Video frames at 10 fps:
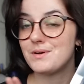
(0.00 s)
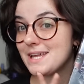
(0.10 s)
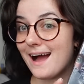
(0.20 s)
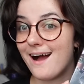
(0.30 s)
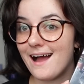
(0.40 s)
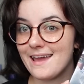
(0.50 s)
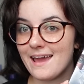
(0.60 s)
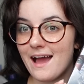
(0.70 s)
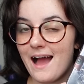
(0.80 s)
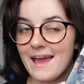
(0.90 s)
But yeah,
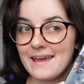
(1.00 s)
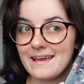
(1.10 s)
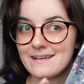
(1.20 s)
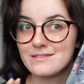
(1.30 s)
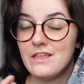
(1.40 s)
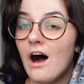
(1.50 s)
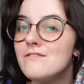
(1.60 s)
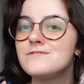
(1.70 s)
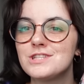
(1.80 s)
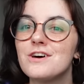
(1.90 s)
I I
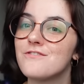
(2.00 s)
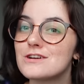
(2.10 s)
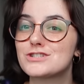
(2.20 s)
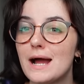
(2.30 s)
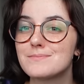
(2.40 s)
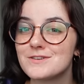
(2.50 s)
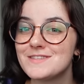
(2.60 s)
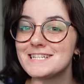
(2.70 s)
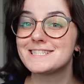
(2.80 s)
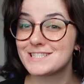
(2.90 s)
loved the first chapter of
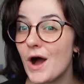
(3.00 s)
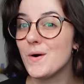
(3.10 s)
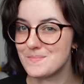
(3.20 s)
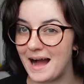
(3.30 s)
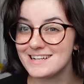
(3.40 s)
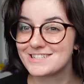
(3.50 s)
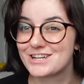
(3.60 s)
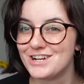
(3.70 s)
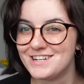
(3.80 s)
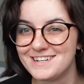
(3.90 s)
this so
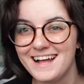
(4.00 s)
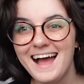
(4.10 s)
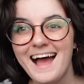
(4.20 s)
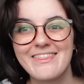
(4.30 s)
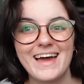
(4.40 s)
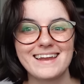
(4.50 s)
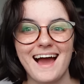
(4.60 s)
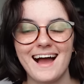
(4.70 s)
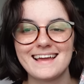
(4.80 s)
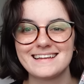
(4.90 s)
much that
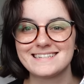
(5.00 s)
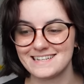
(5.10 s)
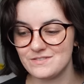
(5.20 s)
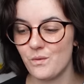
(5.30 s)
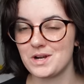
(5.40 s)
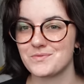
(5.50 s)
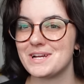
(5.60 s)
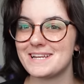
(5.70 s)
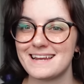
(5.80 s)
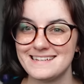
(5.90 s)
I didn't want to
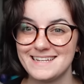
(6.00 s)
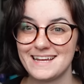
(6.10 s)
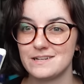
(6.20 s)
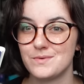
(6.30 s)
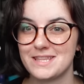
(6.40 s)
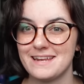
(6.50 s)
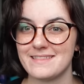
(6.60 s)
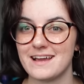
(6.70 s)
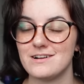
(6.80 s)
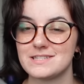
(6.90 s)
read it in tandem with
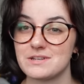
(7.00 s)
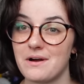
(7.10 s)
anything else.